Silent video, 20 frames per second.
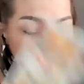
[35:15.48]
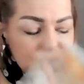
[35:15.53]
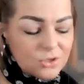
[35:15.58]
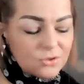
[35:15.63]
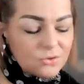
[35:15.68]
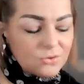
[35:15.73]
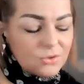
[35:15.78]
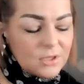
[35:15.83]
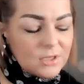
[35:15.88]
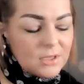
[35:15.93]

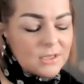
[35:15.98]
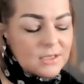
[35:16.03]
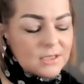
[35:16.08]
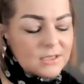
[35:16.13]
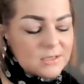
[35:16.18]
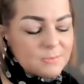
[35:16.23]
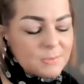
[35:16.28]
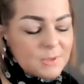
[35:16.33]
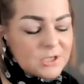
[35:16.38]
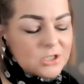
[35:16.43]
to,
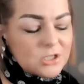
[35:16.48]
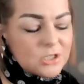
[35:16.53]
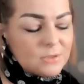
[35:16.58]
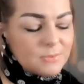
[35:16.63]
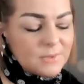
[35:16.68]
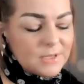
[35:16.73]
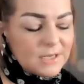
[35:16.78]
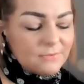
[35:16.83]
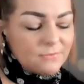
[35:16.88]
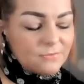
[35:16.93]
especially
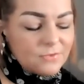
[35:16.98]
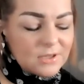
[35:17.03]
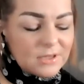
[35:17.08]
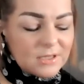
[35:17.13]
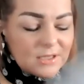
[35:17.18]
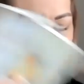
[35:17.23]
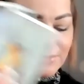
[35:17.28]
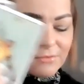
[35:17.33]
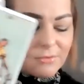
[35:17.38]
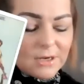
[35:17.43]
when
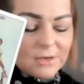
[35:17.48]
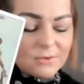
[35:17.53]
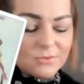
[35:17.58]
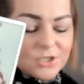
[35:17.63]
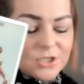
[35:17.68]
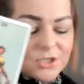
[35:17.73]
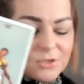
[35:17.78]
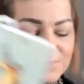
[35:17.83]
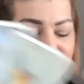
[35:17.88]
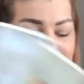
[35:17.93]
everything
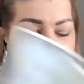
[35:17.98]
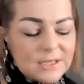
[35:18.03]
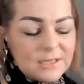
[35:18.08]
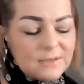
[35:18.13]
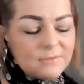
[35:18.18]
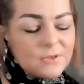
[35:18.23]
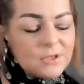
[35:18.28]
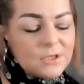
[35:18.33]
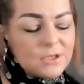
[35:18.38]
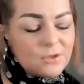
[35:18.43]
around you is
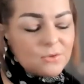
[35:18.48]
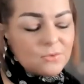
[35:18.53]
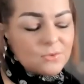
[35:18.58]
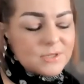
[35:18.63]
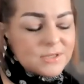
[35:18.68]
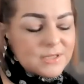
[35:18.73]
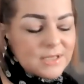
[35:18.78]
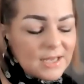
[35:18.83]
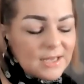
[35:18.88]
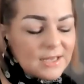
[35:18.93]
giving you
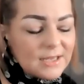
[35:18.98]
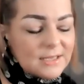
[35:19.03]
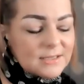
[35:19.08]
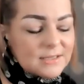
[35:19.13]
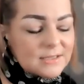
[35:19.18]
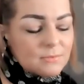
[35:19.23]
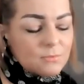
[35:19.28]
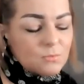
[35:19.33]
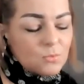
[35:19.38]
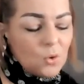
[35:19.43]

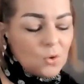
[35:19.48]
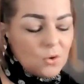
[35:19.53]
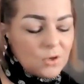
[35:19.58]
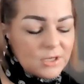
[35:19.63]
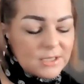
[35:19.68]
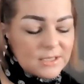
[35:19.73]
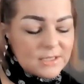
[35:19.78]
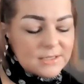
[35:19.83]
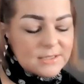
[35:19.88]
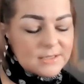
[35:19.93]
signs and
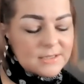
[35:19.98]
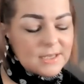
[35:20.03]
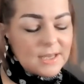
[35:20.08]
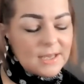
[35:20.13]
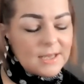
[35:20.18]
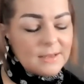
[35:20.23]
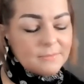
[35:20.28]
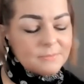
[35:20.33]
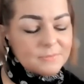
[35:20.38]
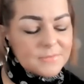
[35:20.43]
warnings
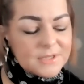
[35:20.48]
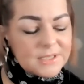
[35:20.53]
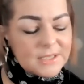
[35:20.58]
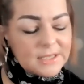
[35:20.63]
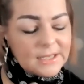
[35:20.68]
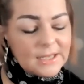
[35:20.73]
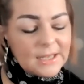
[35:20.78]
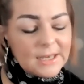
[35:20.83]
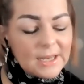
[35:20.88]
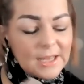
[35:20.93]
to
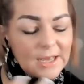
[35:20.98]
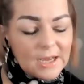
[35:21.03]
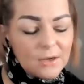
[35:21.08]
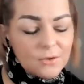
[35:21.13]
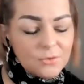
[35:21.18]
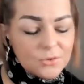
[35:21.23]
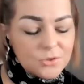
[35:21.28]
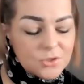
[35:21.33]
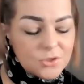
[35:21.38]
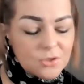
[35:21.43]
get
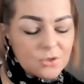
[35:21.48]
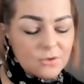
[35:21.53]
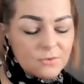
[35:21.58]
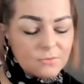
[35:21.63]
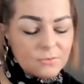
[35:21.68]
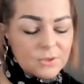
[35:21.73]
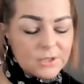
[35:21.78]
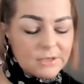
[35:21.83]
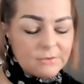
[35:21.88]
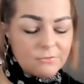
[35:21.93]
out
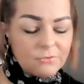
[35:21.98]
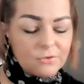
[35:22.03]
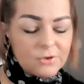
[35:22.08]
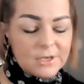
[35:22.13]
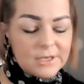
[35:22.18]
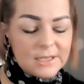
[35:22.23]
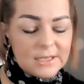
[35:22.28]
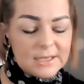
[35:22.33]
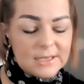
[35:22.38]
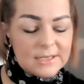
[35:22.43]
of whatever
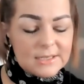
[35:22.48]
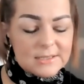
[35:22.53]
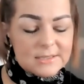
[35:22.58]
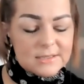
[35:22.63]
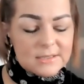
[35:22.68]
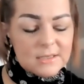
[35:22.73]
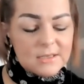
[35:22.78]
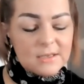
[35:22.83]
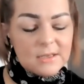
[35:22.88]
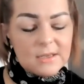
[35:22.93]
it
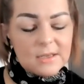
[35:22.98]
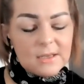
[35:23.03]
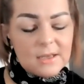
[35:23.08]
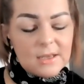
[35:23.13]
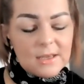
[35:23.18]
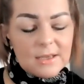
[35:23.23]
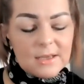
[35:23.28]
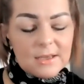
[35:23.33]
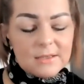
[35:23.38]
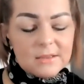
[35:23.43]
is
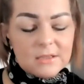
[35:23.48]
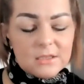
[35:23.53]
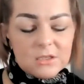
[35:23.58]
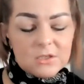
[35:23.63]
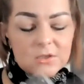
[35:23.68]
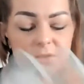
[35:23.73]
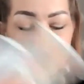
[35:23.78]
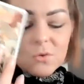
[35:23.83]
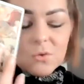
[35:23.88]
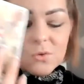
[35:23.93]
that
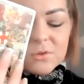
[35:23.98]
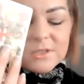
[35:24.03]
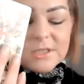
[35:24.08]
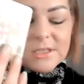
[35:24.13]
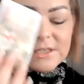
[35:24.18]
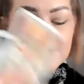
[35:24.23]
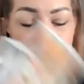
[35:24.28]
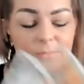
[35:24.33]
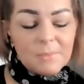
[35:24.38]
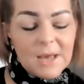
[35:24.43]
is
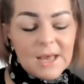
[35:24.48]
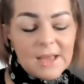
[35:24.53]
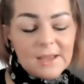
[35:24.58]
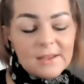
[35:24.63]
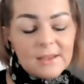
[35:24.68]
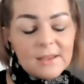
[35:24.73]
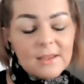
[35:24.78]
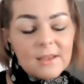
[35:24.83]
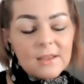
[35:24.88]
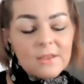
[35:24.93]
holding you back.
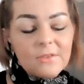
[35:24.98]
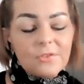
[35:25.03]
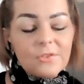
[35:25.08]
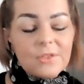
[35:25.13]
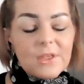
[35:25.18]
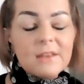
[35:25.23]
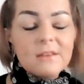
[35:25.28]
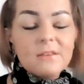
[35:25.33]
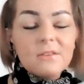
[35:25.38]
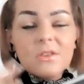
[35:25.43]

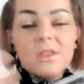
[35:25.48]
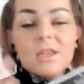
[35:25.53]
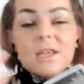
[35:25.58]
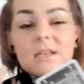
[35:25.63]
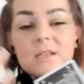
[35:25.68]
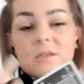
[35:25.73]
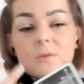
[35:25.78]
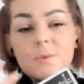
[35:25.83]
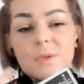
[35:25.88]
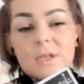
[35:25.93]
Then
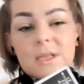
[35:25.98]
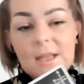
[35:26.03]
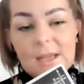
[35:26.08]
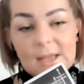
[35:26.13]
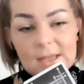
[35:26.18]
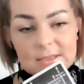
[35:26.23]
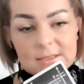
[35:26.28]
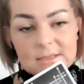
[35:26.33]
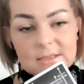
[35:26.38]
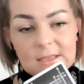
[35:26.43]
things will
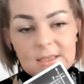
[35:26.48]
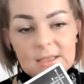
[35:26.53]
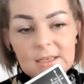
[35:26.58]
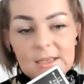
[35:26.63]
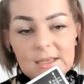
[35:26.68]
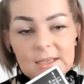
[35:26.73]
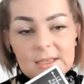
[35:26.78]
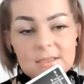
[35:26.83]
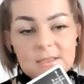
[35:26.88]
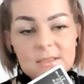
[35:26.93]

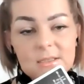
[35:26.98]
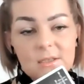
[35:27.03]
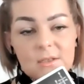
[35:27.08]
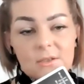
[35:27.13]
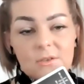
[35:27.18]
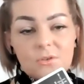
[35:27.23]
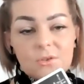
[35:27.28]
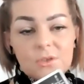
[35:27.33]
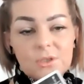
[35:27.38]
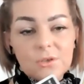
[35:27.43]
escalate.
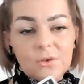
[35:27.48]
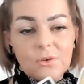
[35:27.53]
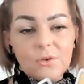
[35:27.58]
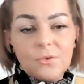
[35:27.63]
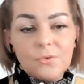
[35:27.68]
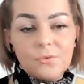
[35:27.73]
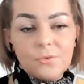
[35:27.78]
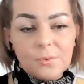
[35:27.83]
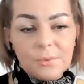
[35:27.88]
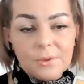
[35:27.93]
You know, you
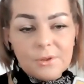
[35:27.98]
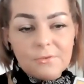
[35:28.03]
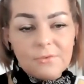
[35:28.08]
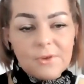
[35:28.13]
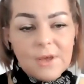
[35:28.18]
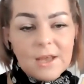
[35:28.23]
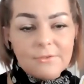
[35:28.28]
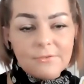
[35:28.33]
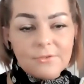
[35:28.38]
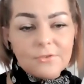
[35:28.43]
go from the
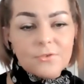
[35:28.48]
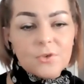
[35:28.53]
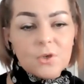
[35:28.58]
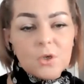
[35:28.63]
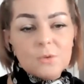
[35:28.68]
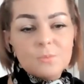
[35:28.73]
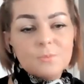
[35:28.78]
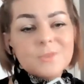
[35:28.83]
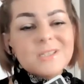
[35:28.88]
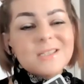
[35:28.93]
Five of
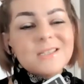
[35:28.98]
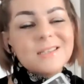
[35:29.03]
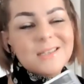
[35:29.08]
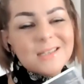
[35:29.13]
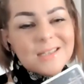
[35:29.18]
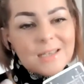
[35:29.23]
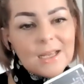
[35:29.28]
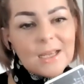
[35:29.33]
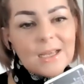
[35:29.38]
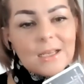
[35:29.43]
Cups to
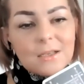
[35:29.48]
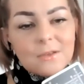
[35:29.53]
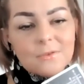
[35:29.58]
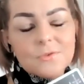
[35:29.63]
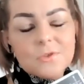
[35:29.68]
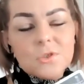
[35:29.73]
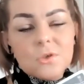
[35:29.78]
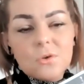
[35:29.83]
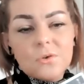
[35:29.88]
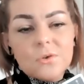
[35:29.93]
the Nine
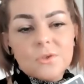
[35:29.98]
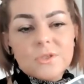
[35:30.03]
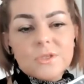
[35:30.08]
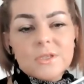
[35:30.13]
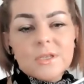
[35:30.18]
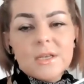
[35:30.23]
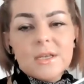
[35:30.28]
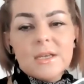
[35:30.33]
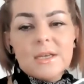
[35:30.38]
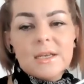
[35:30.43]
of
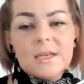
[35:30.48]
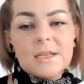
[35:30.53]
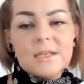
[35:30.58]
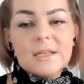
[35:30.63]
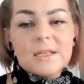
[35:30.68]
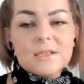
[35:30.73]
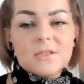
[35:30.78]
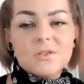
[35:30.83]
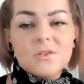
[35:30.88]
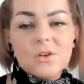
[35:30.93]
Swords, and
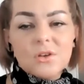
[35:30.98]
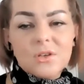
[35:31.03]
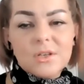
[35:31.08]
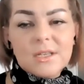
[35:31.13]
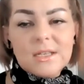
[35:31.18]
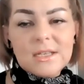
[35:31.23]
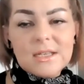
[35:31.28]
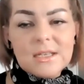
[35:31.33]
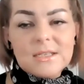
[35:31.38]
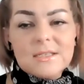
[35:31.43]
that's not
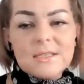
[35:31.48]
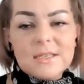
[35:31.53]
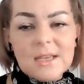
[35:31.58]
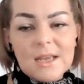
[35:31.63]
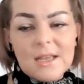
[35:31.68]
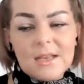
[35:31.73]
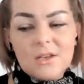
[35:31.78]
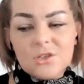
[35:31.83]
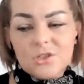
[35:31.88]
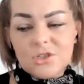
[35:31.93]
an easy
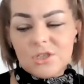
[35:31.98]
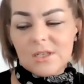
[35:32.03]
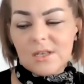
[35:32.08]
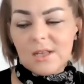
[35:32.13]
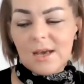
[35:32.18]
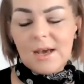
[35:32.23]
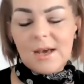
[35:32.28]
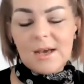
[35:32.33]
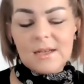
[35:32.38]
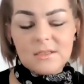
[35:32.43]
energy
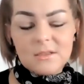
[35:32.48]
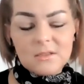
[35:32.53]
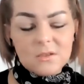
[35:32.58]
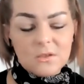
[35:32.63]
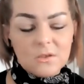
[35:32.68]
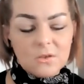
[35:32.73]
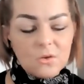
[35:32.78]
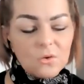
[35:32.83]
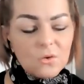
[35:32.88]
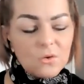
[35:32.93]
to
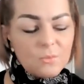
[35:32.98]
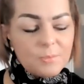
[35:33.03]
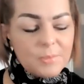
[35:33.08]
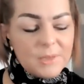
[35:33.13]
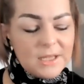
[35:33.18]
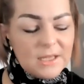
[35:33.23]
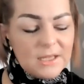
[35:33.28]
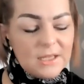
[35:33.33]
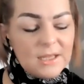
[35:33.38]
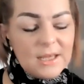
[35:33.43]
handle or
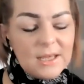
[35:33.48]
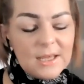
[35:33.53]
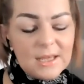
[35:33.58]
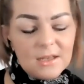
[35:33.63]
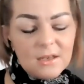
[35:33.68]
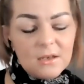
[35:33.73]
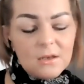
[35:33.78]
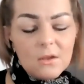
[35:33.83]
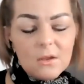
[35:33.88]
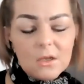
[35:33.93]
be
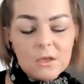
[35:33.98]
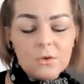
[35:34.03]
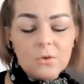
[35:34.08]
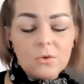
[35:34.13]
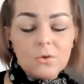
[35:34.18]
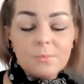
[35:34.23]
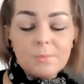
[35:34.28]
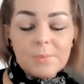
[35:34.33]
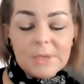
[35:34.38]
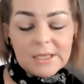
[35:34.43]
in
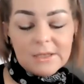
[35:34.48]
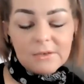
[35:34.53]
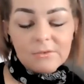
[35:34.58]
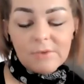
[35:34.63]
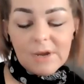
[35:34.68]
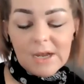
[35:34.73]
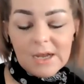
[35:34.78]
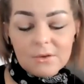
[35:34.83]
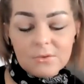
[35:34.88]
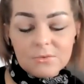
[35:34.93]
or be
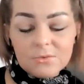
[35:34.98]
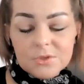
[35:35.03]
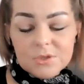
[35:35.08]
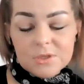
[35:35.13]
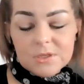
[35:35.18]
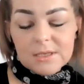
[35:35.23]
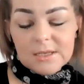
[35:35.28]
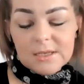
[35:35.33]
around.